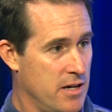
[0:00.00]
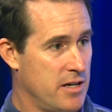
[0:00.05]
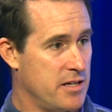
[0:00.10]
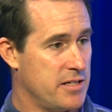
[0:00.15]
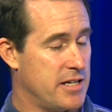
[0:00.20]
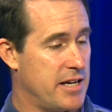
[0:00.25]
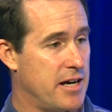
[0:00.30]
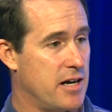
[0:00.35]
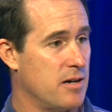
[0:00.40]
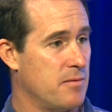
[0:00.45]

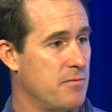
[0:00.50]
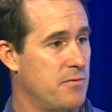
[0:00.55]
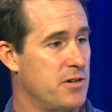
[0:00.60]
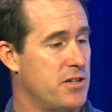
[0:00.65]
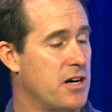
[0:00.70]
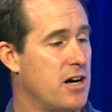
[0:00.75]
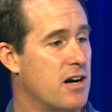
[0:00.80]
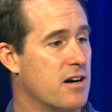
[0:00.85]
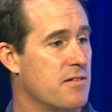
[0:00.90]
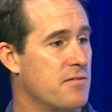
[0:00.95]
to help
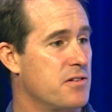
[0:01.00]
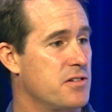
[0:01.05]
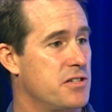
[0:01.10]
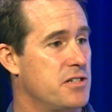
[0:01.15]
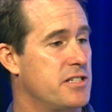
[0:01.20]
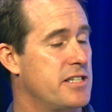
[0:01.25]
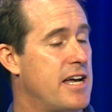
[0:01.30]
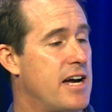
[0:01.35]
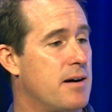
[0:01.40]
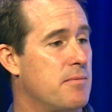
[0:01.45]
photographers
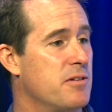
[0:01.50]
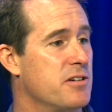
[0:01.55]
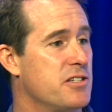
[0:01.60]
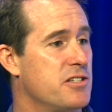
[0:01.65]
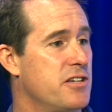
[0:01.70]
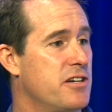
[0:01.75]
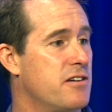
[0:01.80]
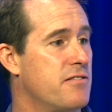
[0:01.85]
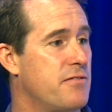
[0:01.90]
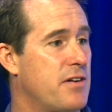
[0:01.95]
establish
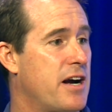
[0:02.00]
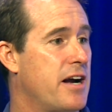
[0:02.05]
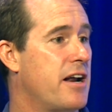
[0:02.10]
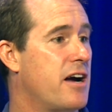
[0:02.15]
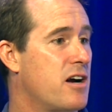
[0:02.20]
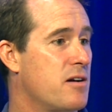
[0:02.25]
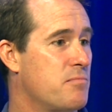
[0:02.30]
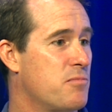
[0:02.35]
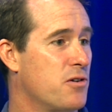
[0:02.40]
their fine art